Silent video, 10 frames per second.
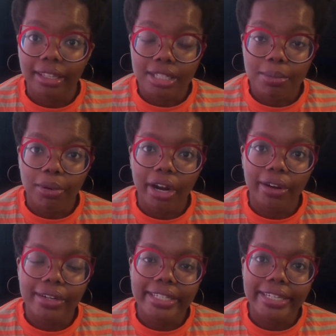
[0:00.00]
it a
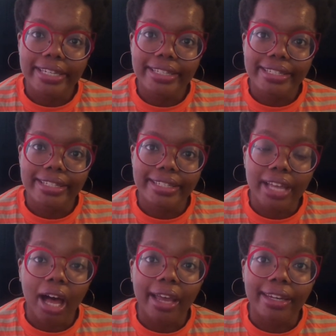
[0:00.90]
priority to
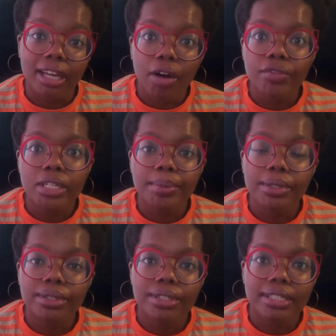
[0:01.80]
design
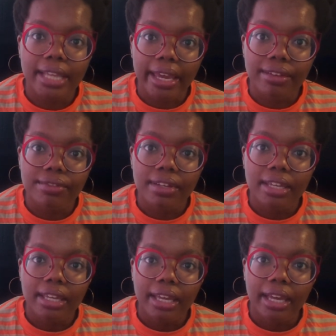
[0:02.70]
comfortable, safe
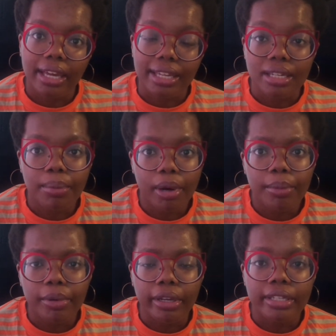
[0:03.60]
and
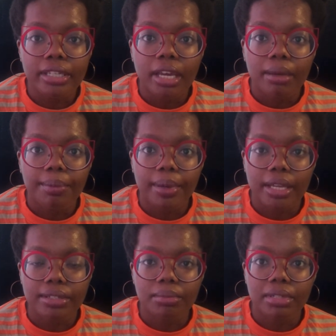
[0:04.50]
appropriate
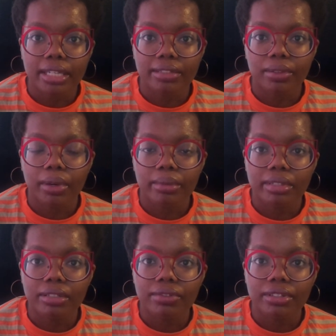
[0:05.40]
personal protective
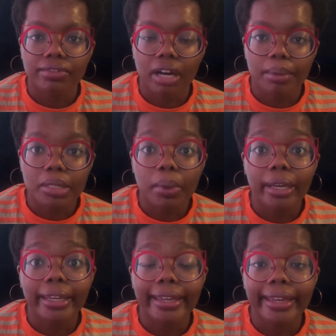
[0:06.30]
equipment for farmers
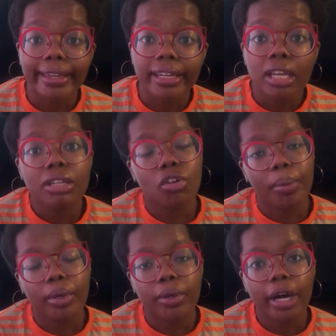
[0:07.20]
working in
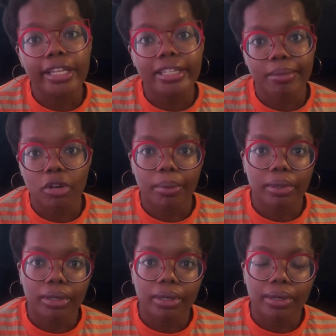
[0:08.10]
tropical and
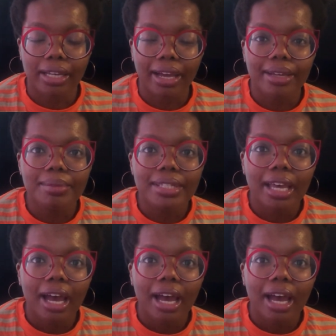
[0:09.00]
subtropical climes,